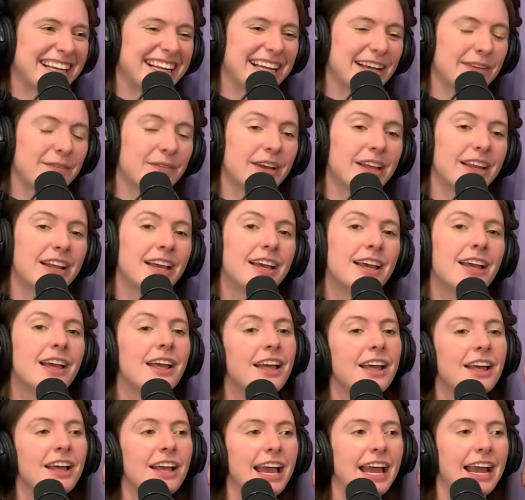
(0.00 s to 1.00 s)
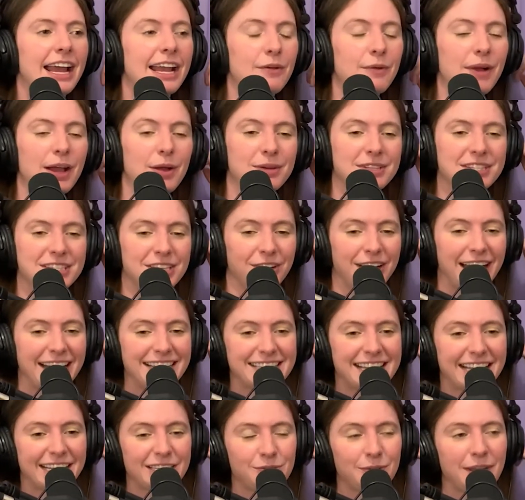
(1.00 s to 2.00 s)
But anyway, we'll see you guys
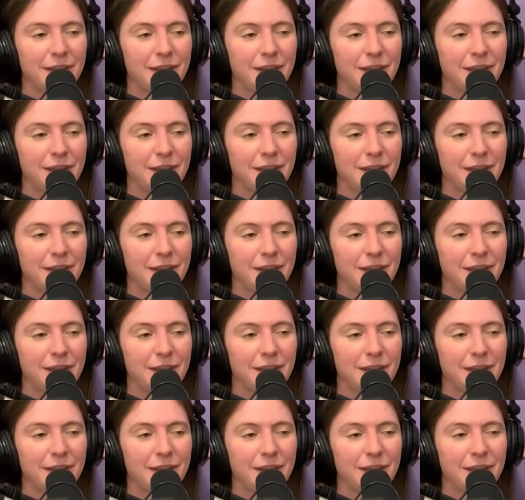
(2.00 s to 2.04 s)
next week.